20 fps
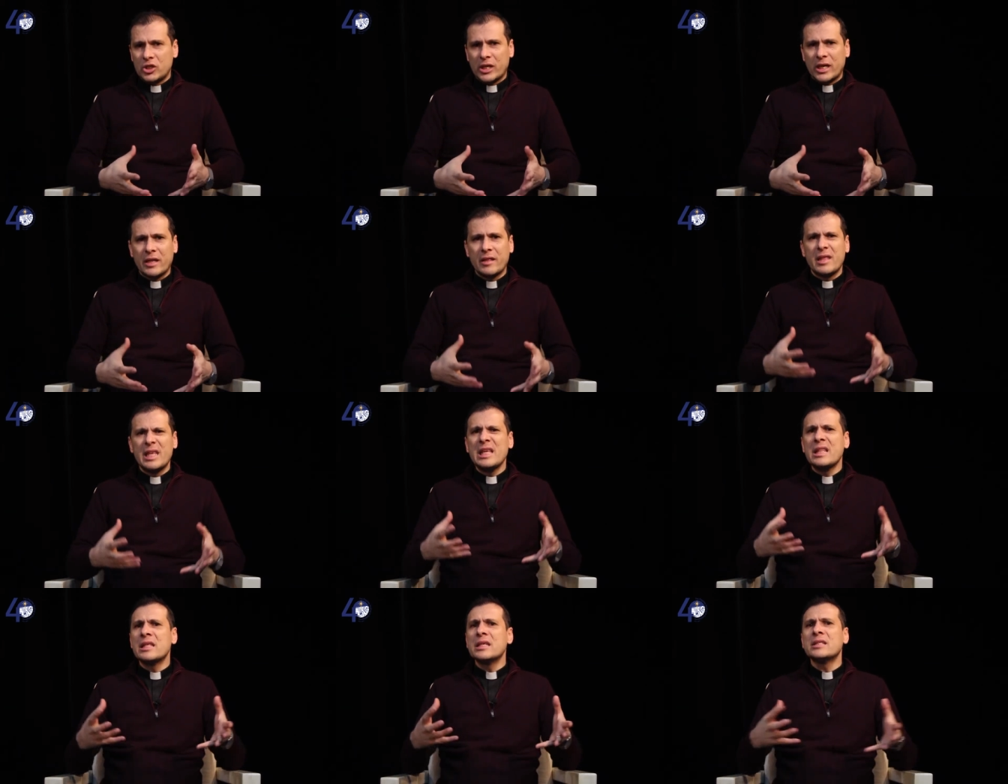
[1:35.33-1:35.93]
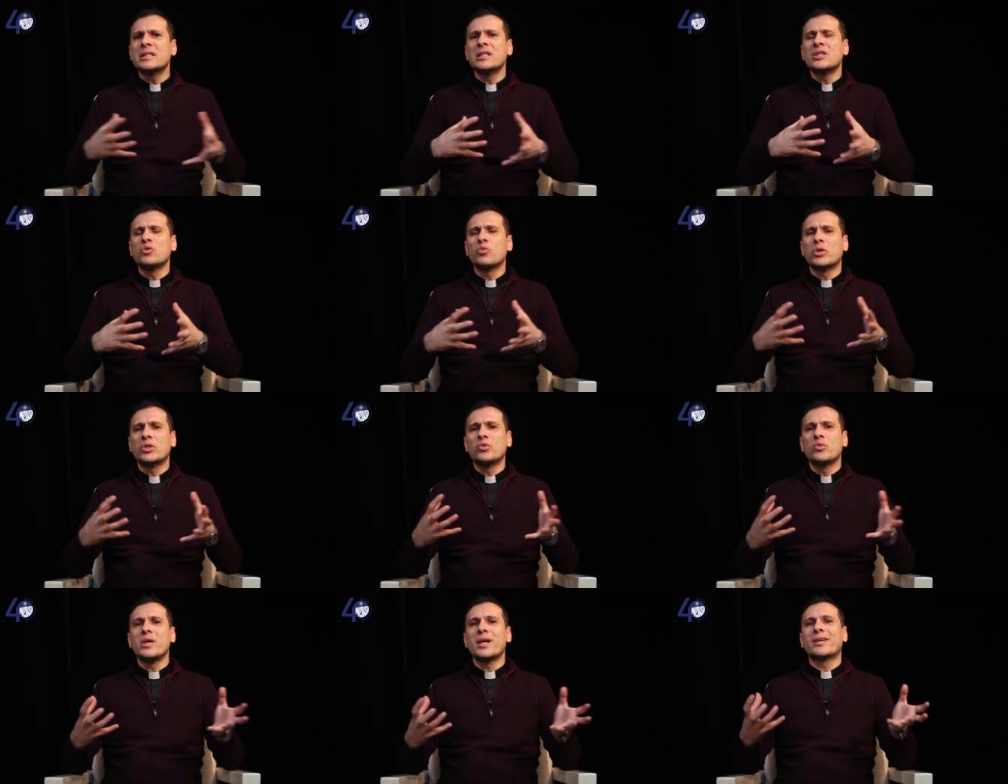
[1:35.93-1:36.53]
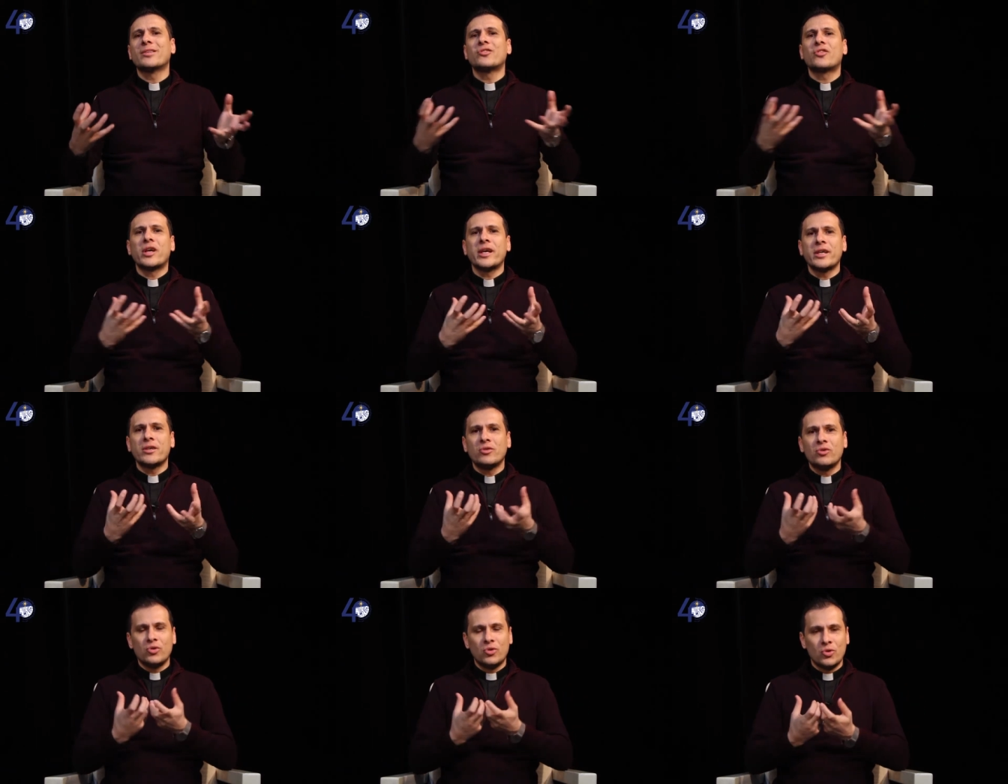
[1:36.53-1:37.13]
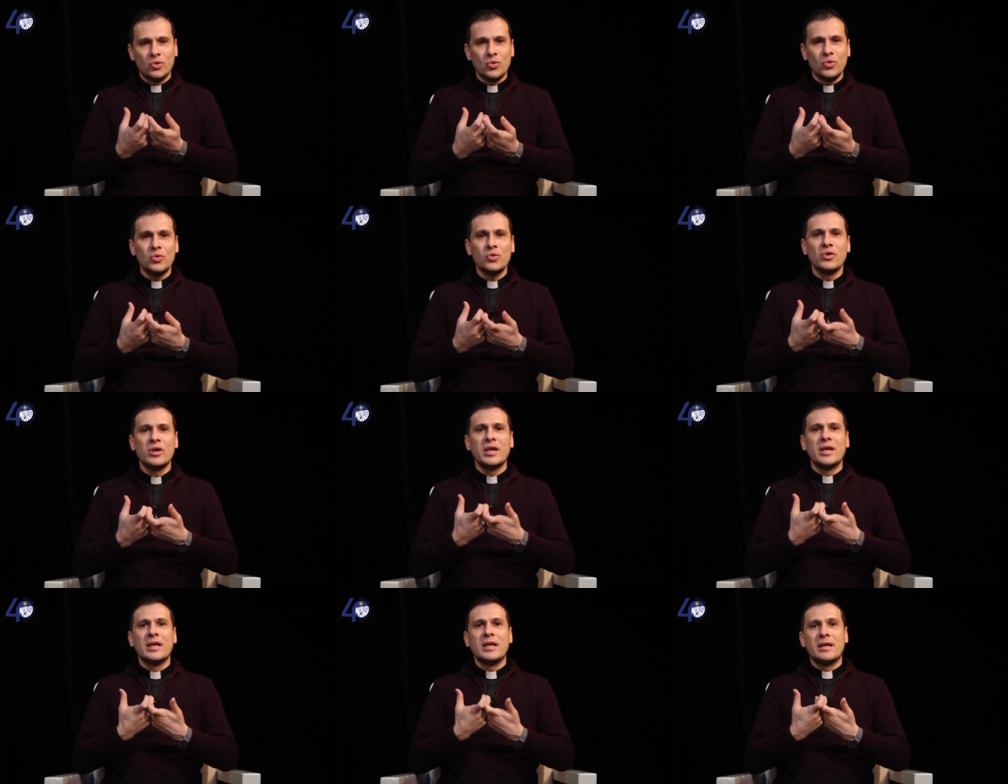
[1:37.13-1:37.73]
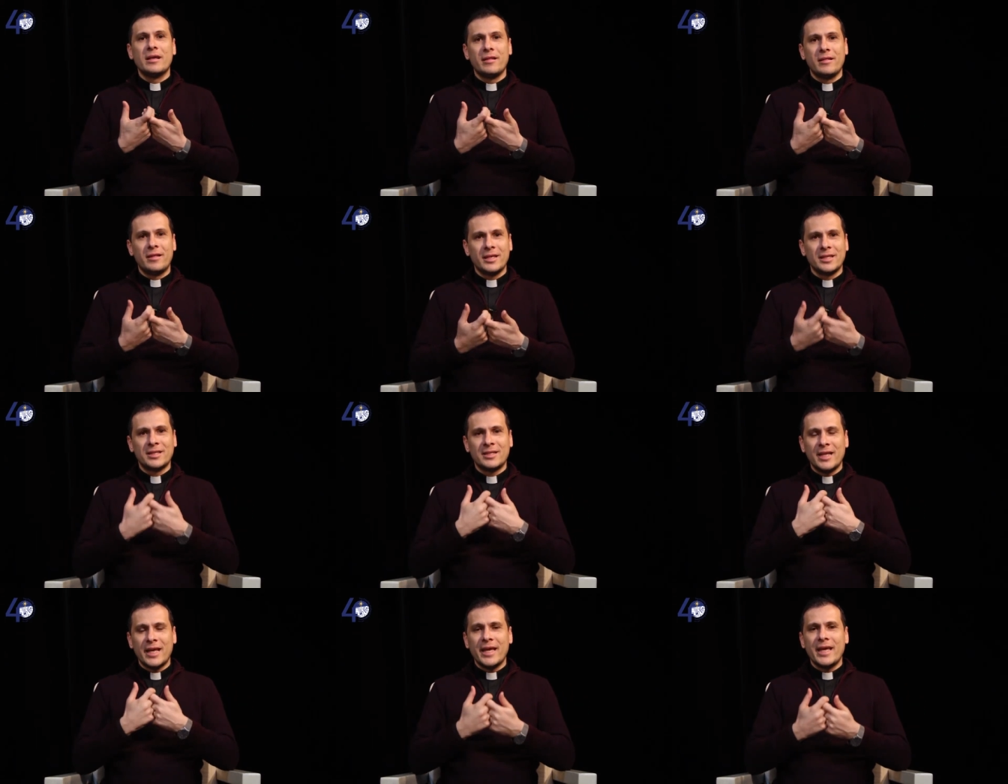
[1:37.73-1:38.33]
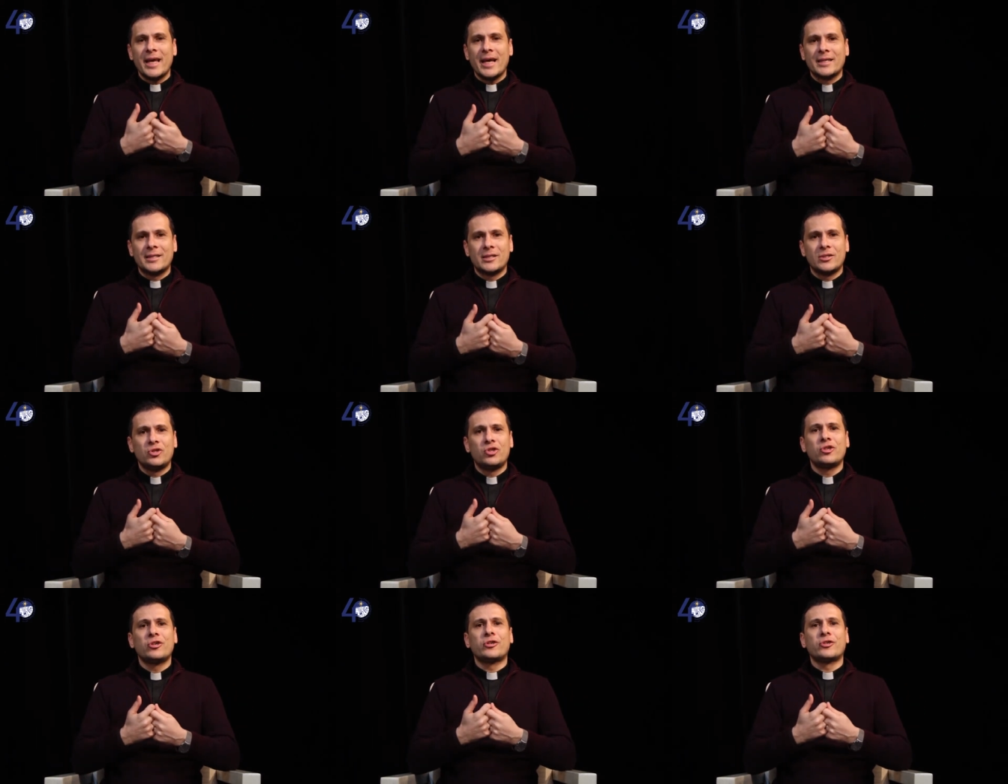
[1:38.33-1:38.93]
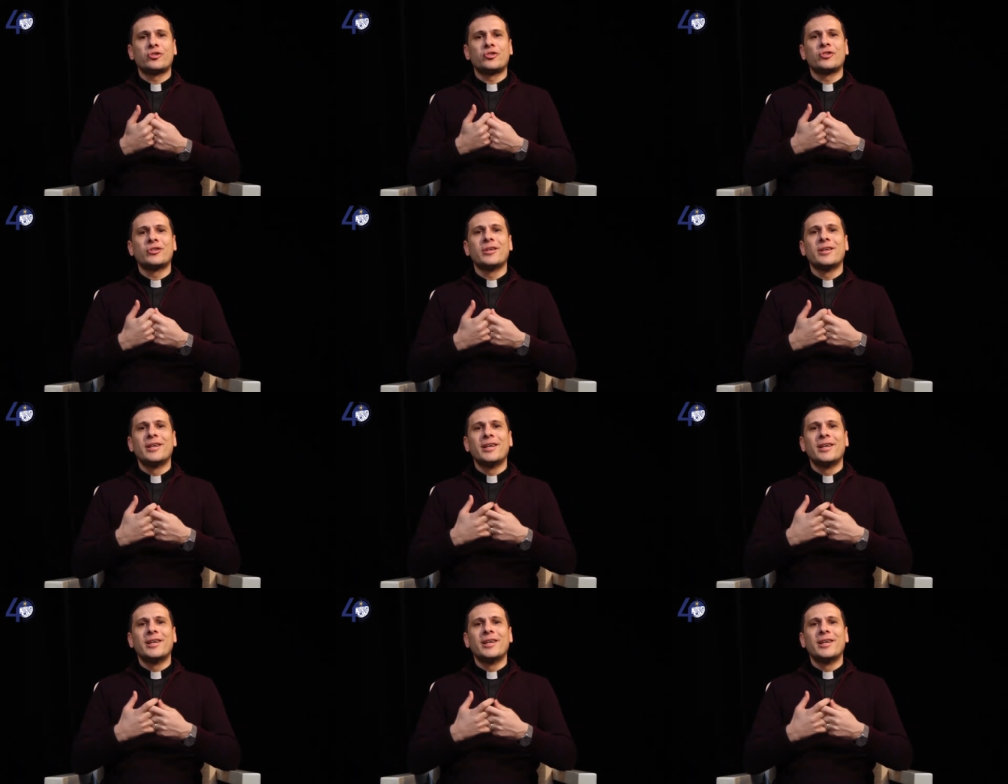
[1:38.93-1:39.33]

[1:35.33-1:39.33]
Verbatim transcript: And I think this is what we are trying to do these days as a church